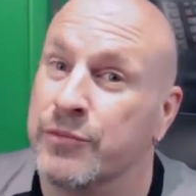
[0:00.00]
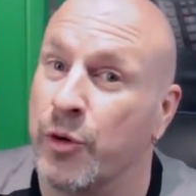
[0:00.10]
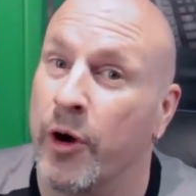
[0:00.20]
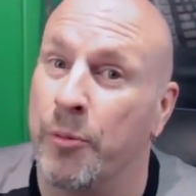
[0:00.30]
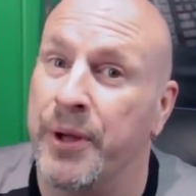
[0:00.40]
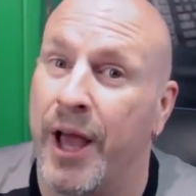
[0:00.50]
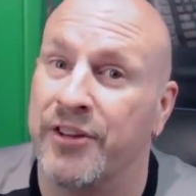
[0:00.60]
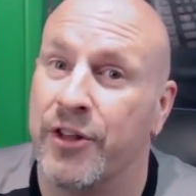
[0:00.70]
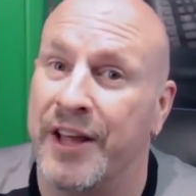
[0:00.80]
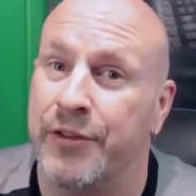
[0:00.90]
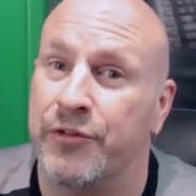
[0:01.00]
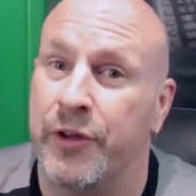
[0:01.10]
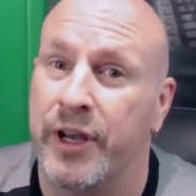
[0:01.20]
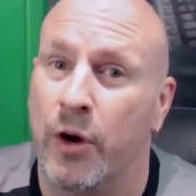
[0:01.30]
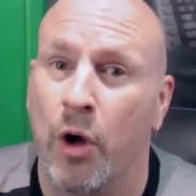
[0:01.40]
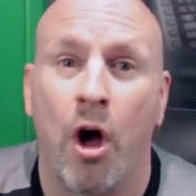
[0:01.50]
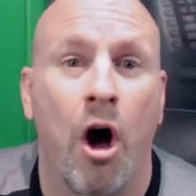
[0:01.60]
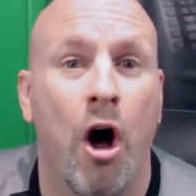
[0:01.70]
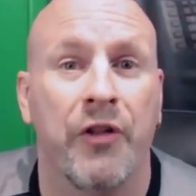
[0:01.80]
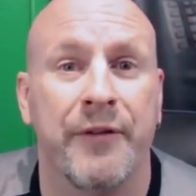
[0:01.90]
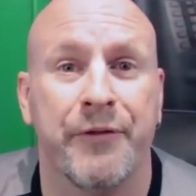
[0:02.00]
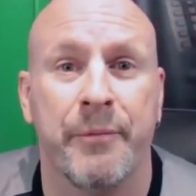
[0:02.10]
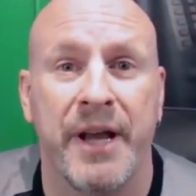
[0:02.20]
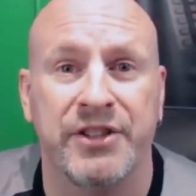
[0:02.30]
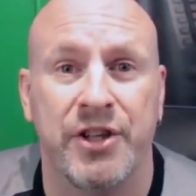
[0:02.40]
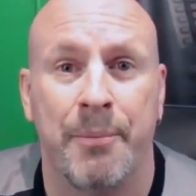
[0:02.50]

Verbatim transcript: So I hope you guys like this video. All the information